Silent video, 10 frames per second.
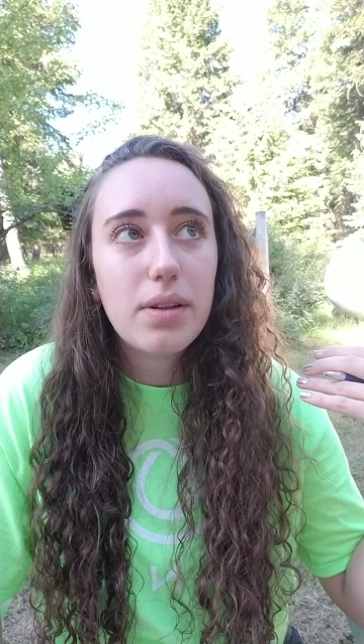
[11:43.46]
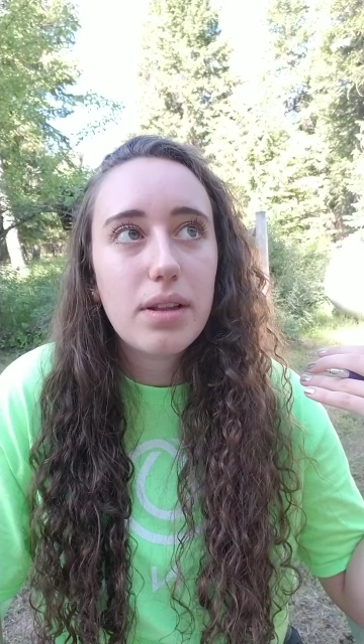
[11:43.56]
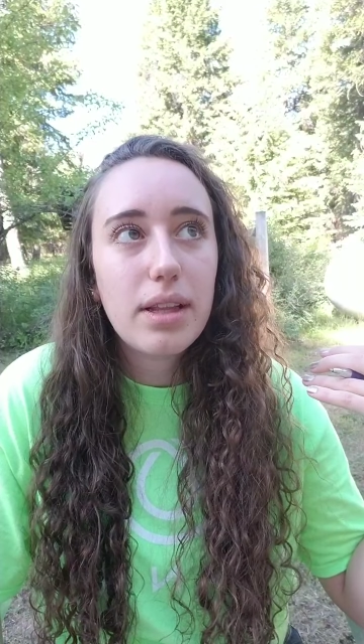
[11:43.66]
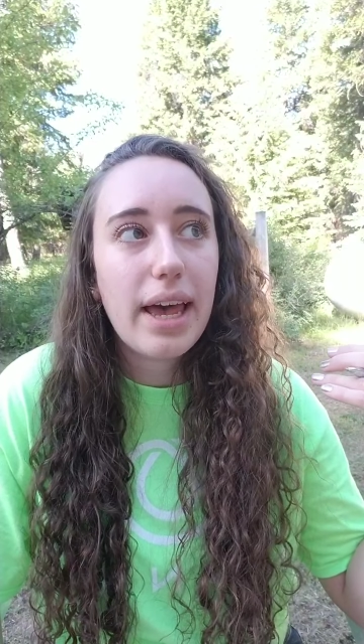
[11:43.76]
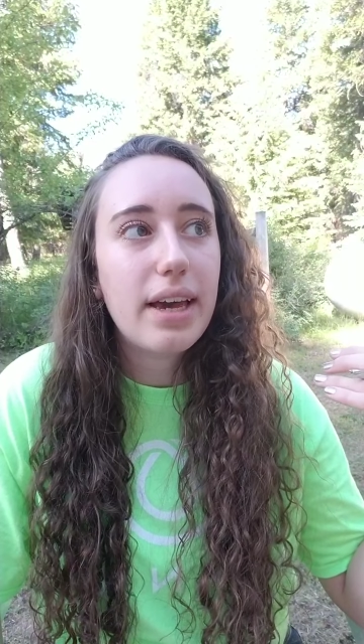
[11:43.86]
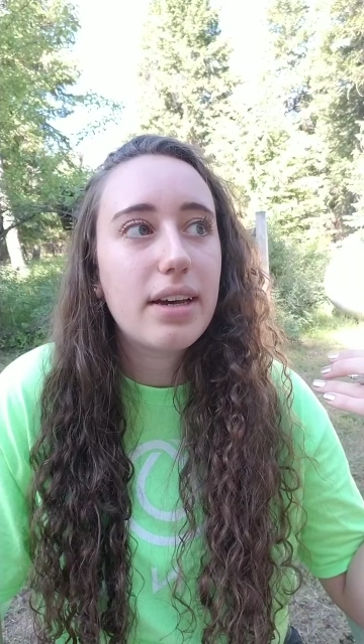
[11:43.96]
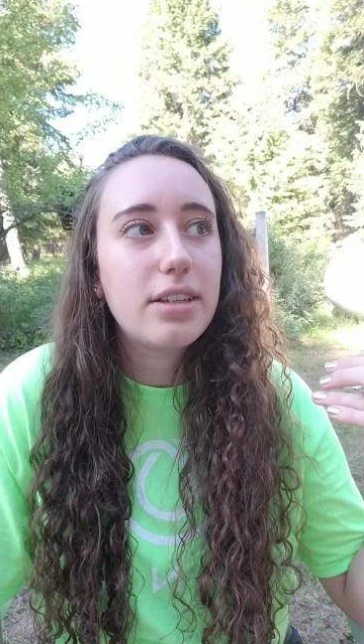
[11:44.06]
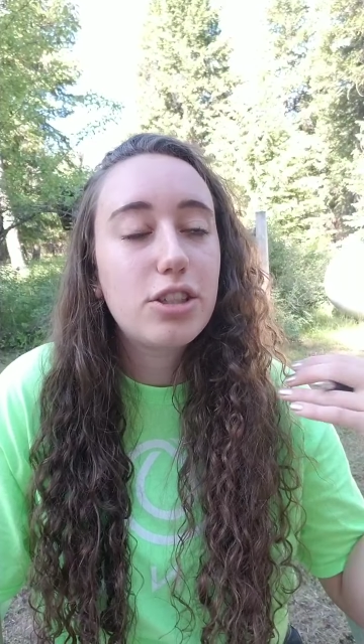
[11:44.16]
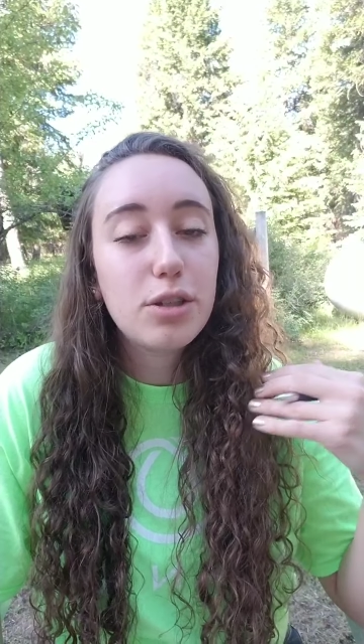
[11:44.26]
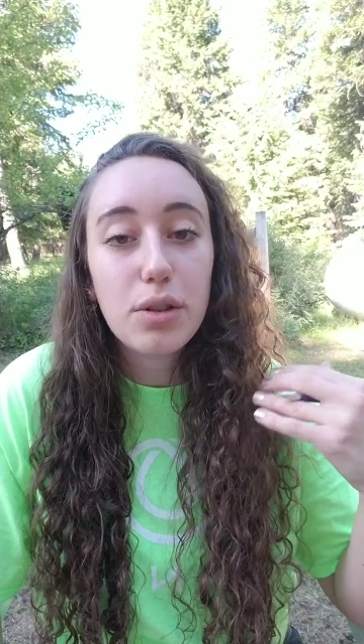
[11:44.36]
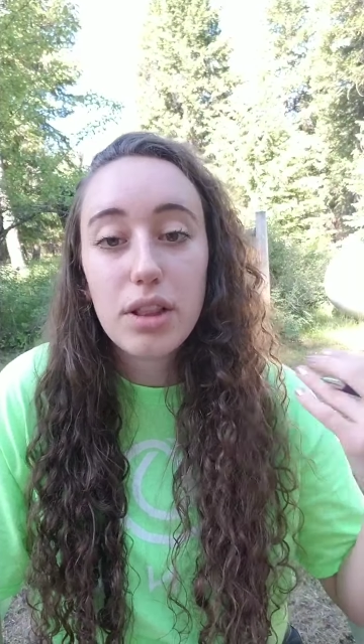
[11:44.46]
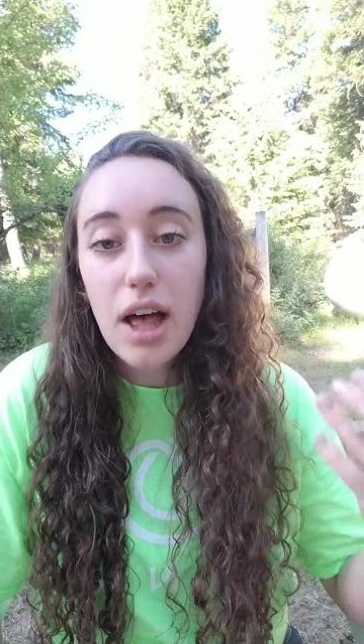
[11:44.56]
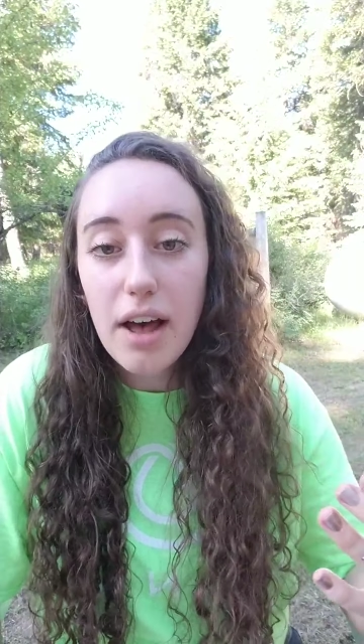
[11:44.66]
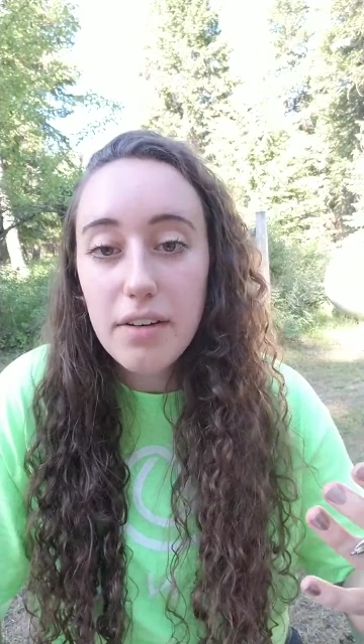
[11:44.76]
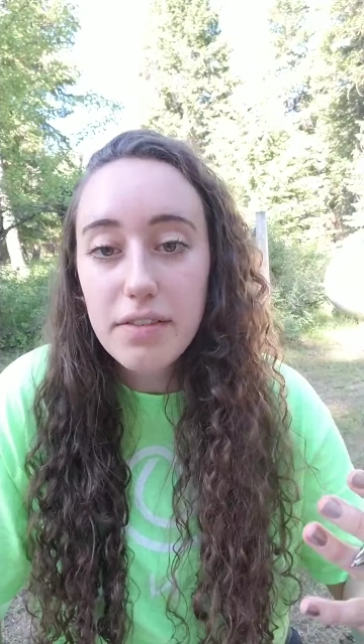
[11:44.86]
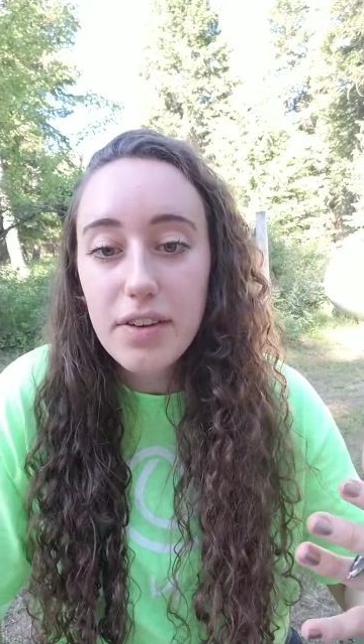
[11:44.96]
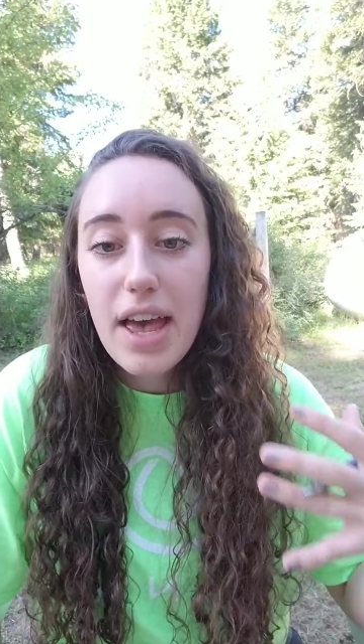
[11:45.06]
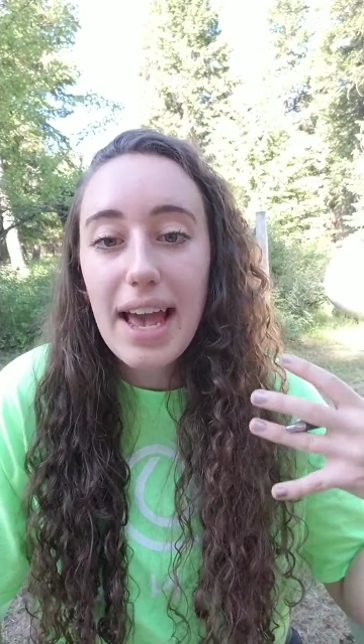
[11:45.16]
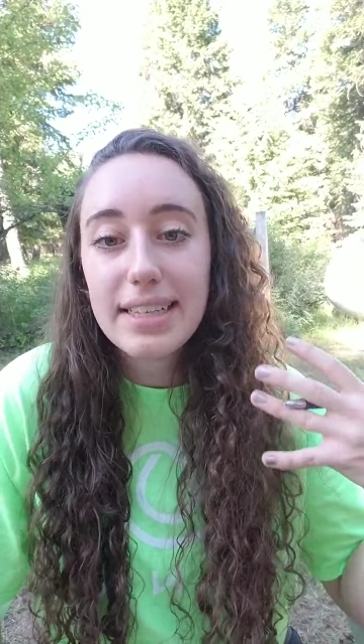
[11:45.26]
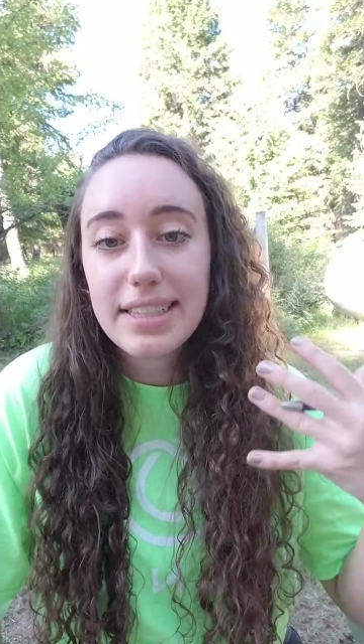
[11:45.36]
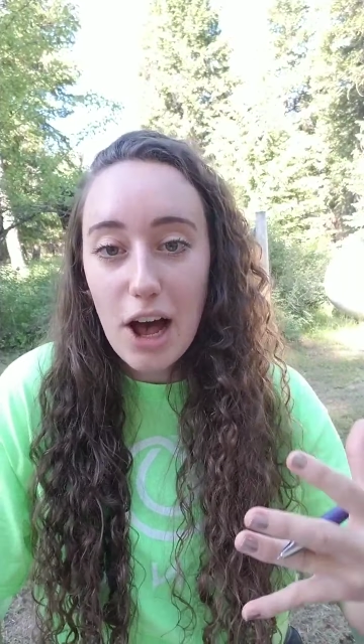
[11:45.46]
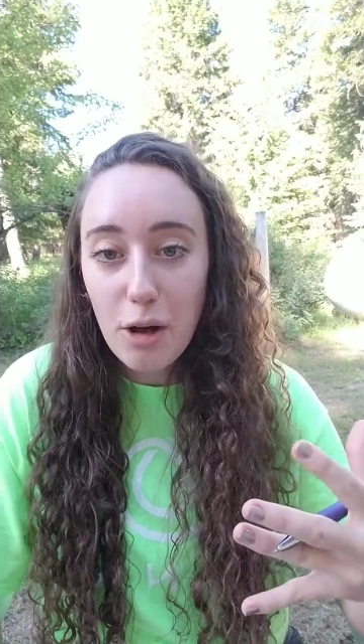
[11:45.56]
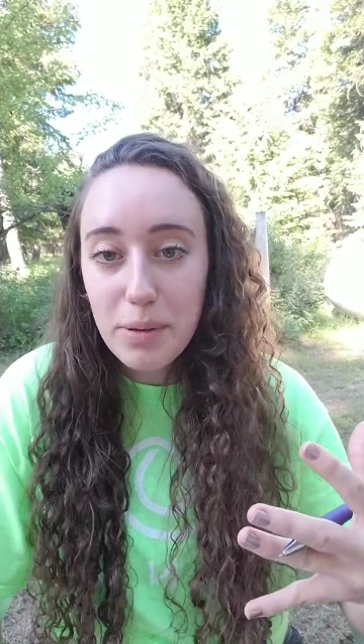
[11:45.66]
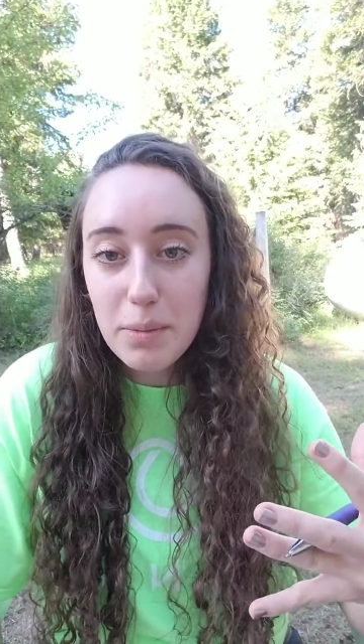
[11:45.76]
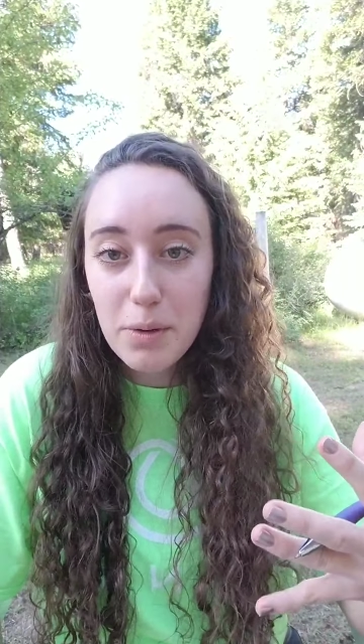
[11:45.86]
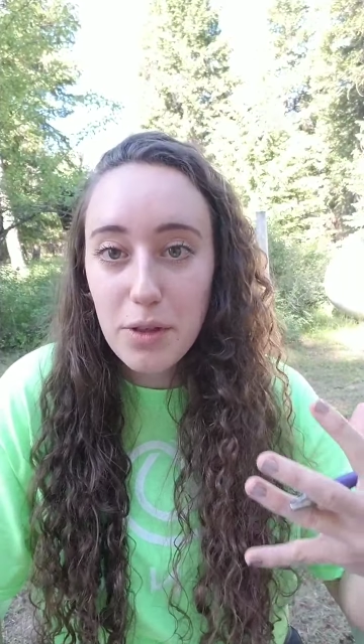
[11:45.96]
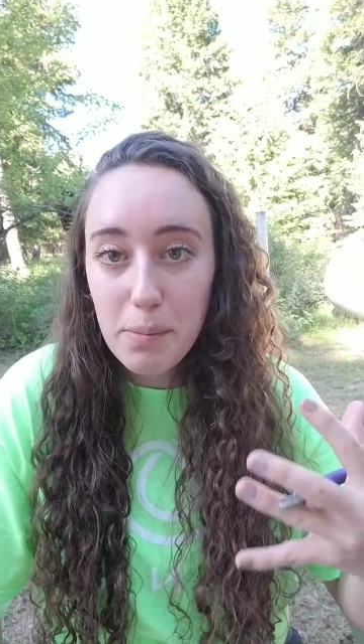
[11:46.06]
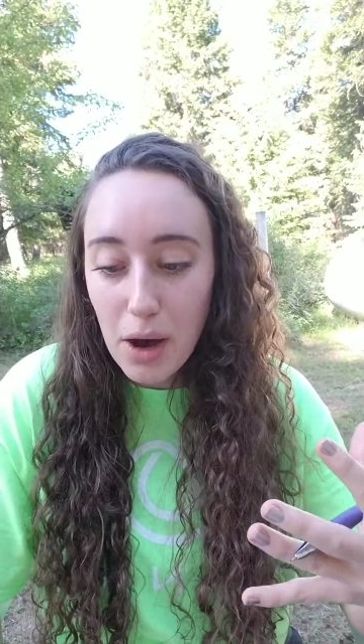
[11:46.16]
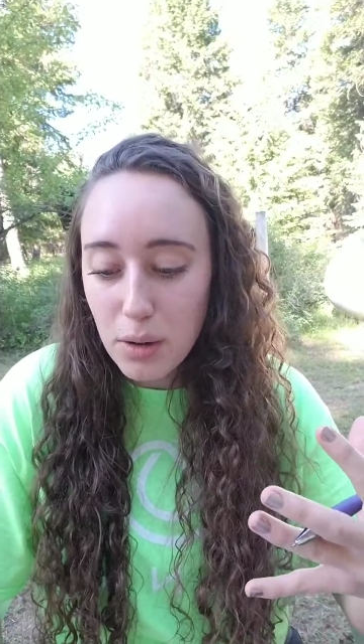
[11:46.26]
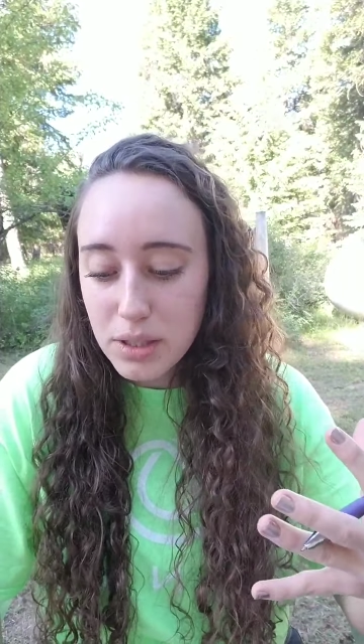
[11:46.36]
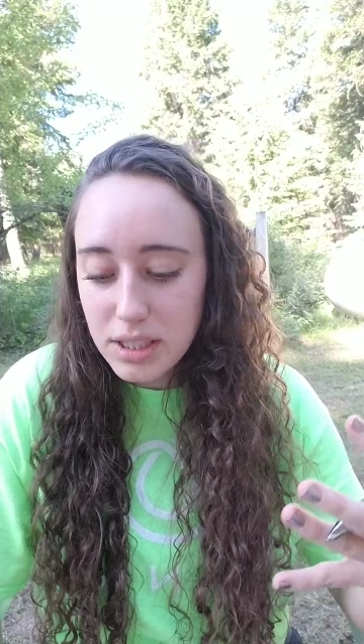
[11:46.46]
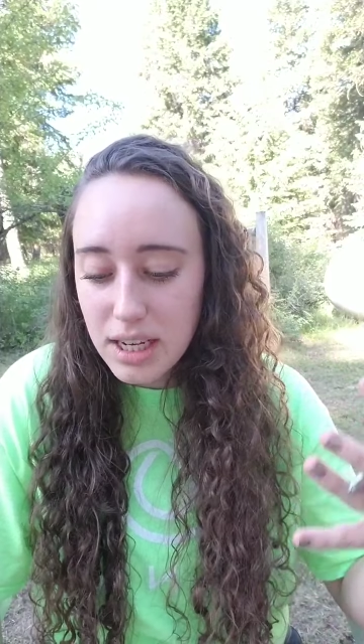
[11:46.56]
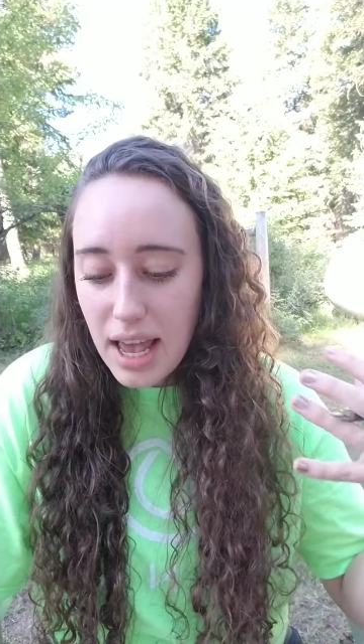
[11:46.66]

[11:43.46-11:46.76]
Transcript: like, to love and to help people the most,